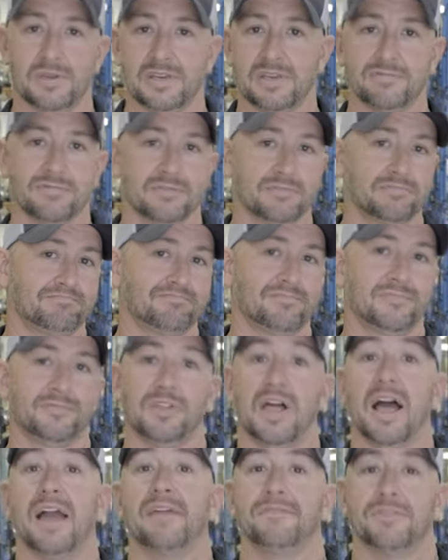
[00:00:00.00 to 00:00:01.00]
even
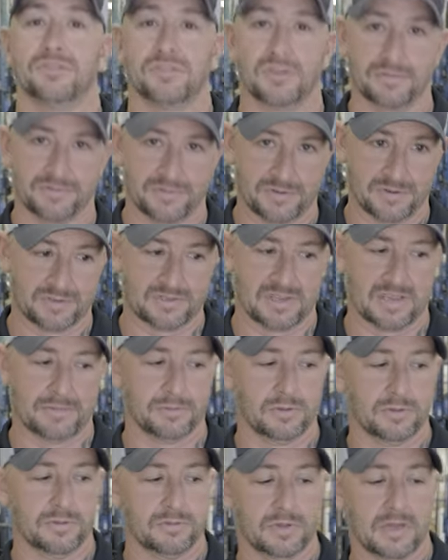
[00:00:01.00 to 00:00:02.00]
fly fishing, for example.